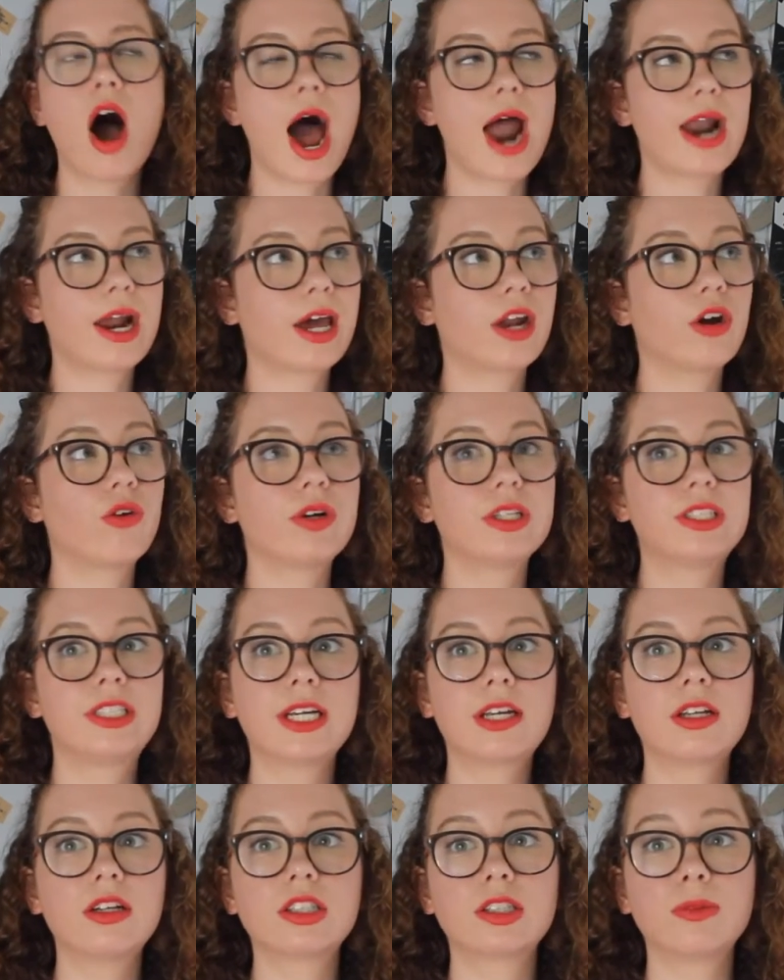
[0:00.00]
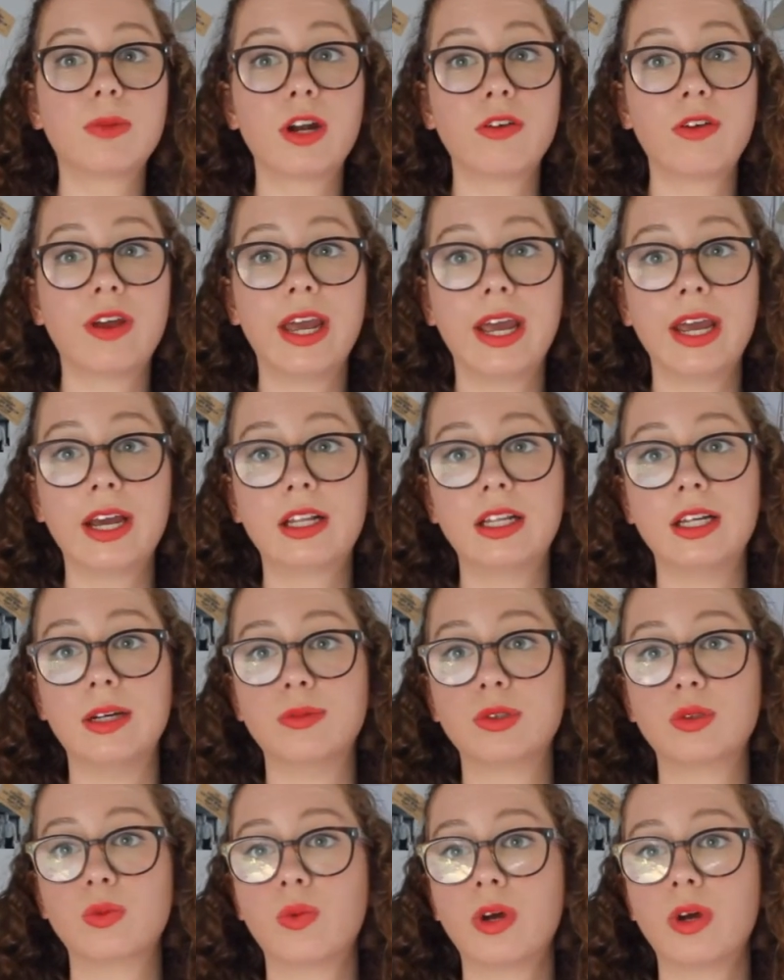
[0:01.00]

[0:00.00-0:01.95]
And I had a ridiculous amount of hair clips.